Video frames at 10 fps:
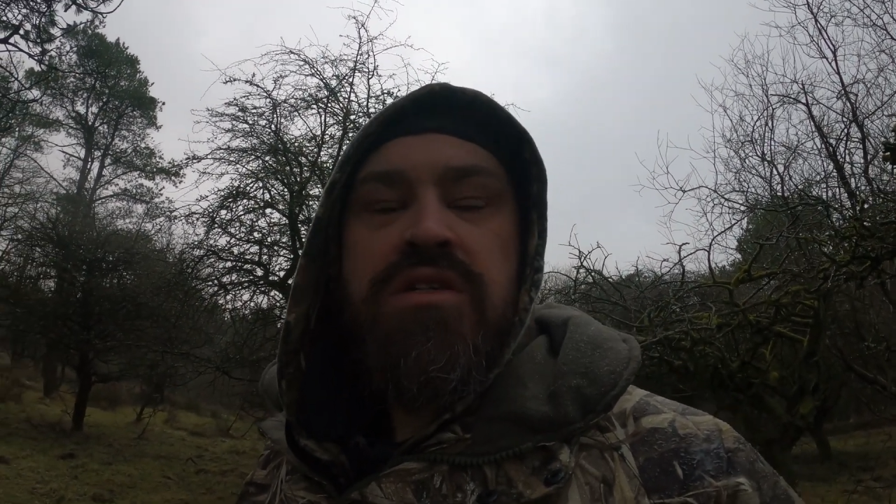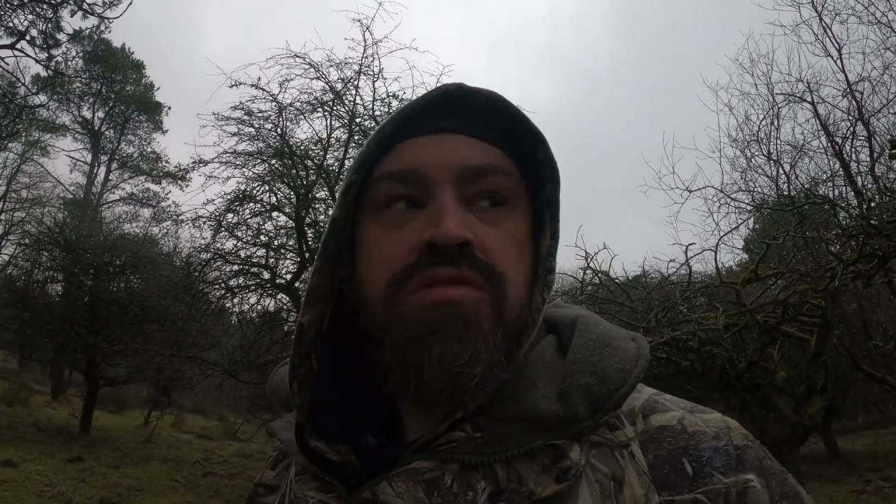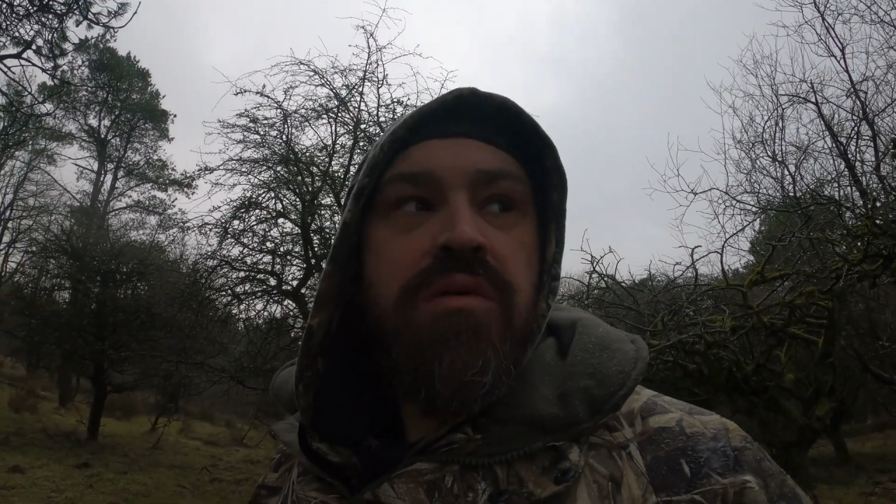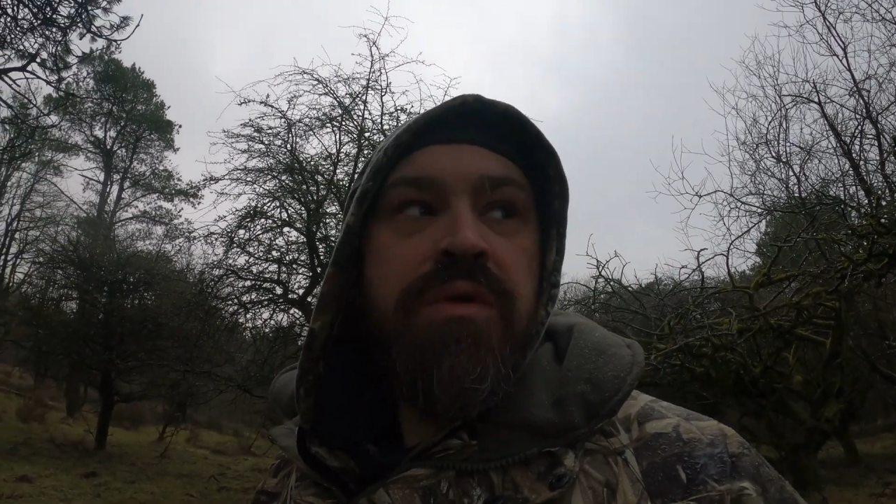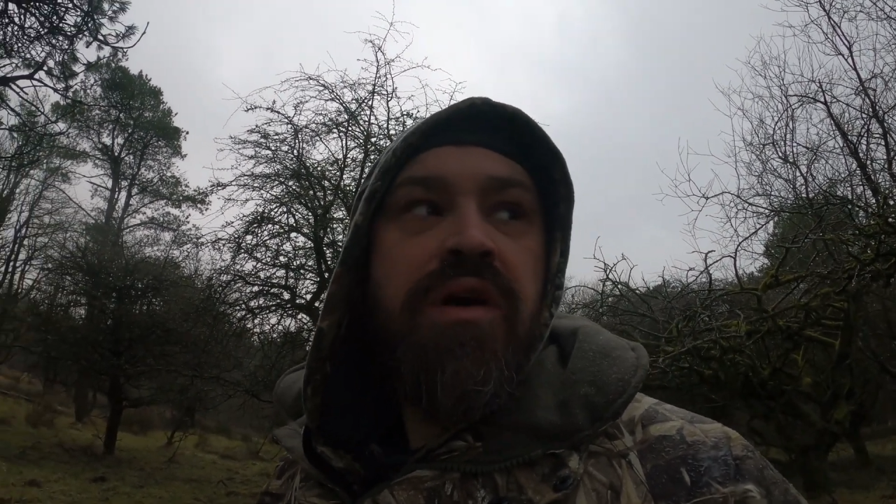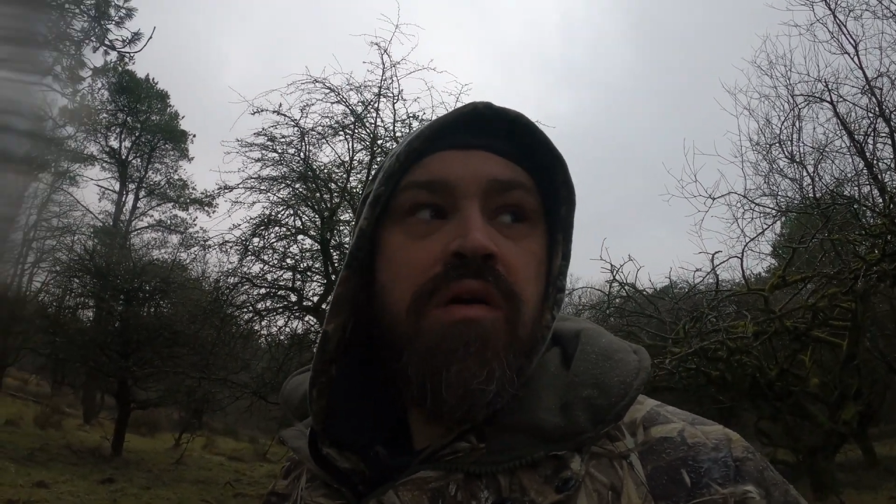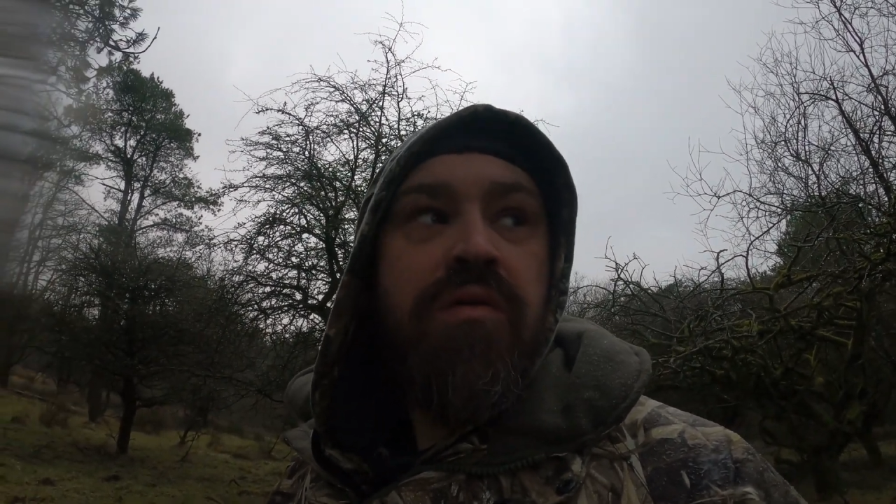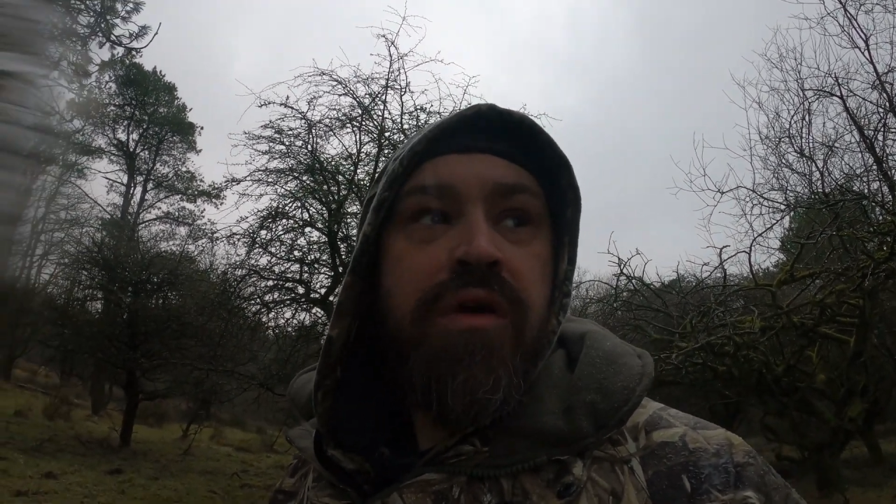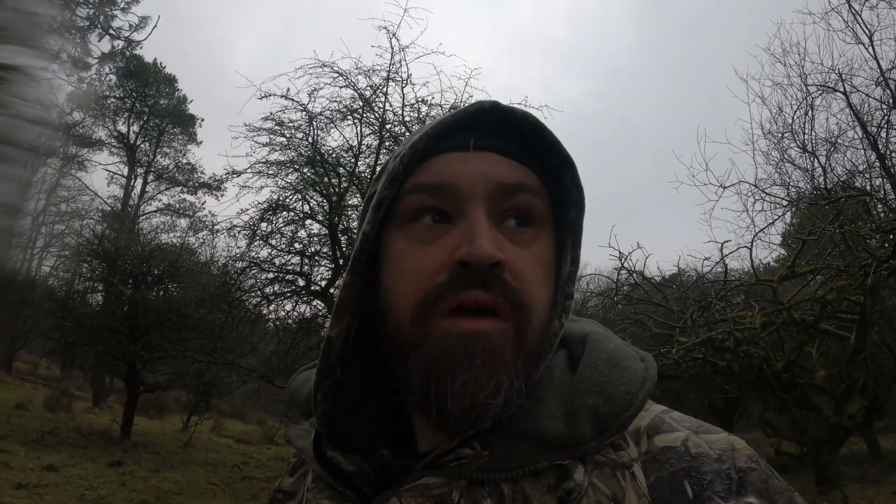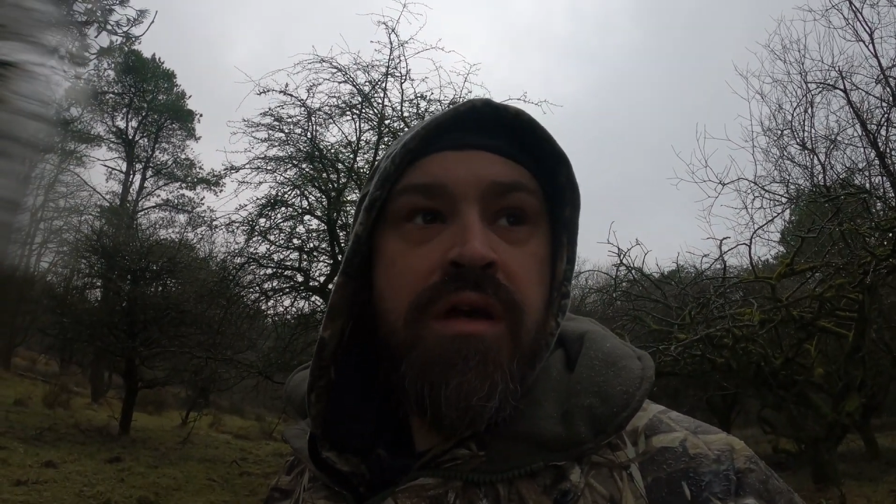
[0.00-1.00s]
extremely
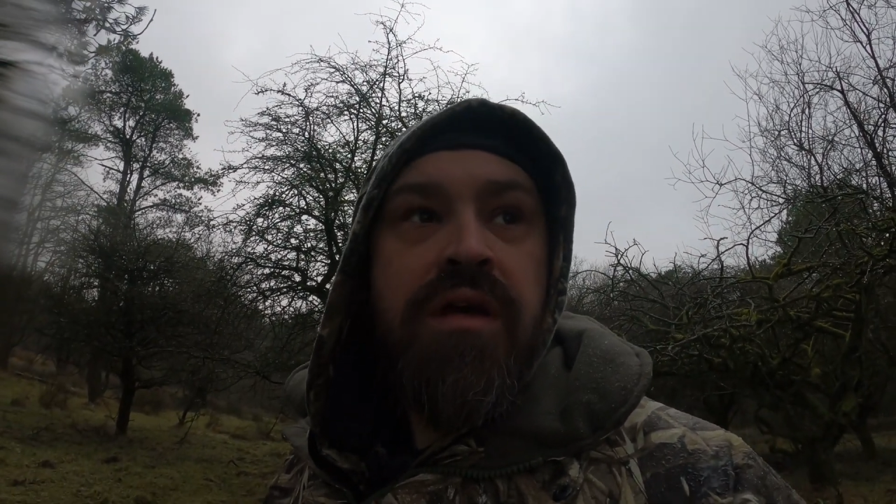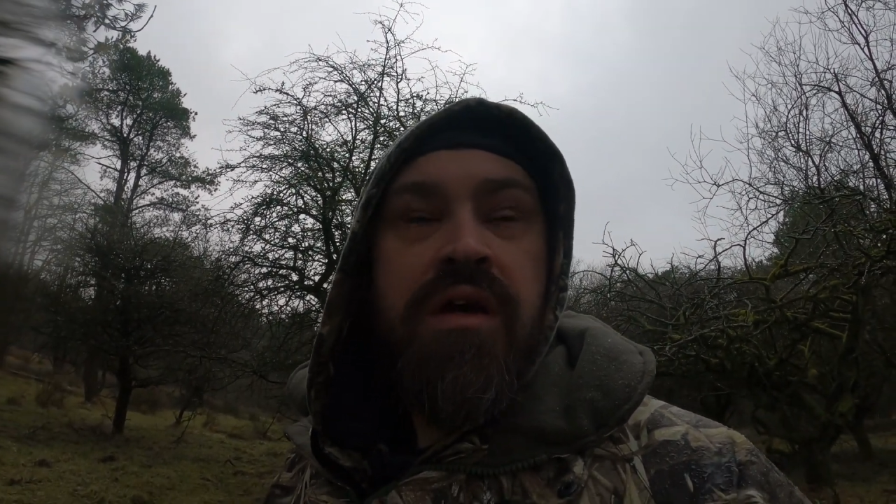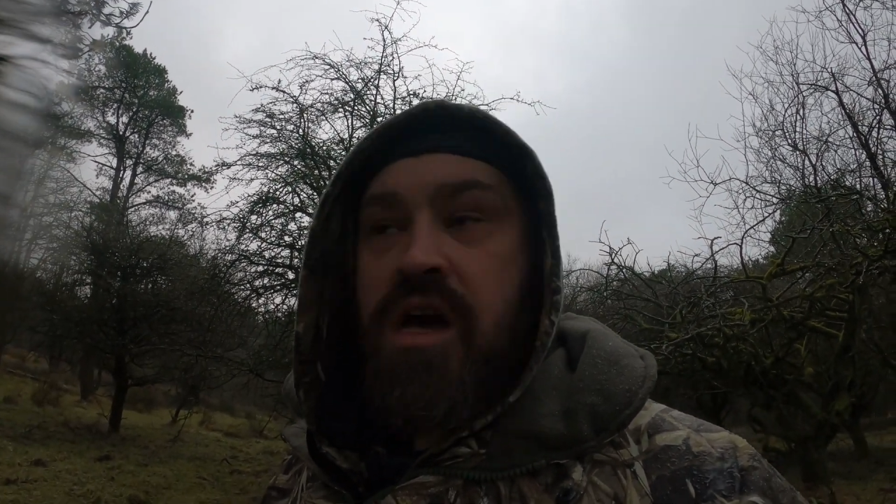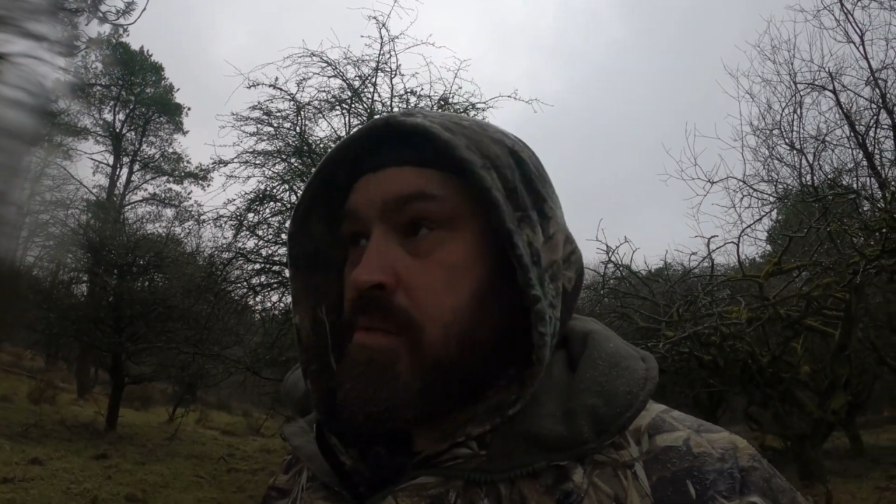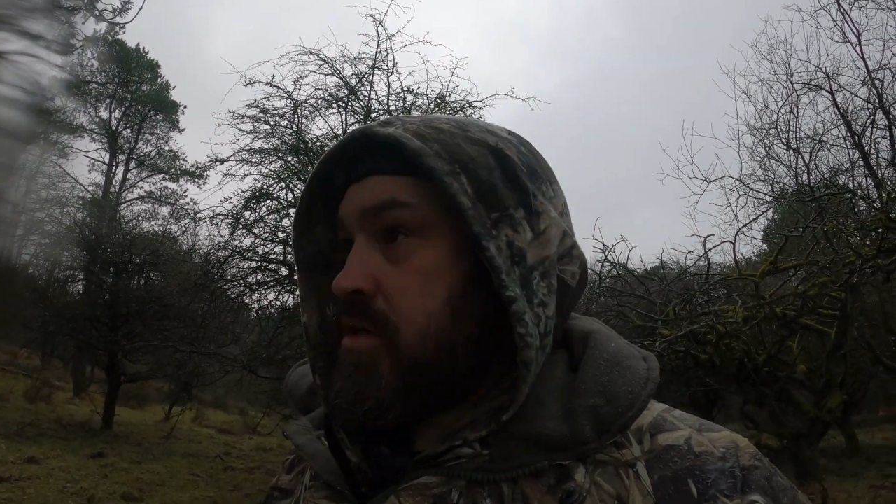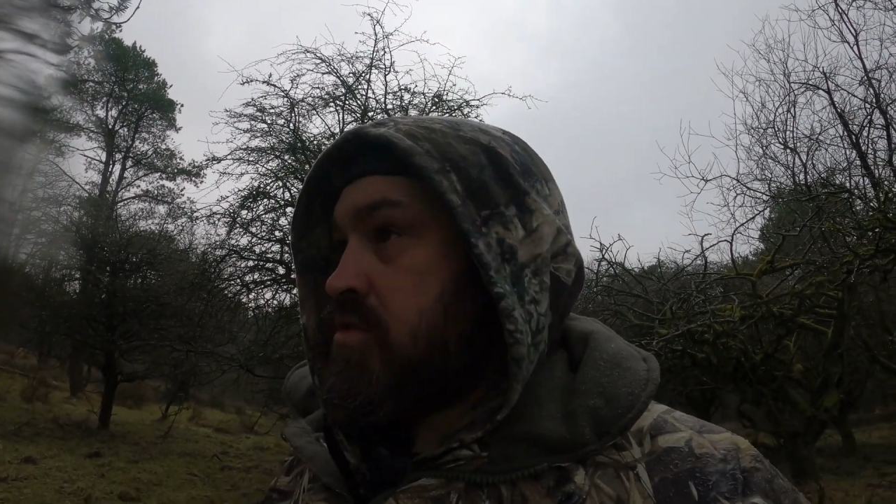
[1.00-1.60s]
cold. I'm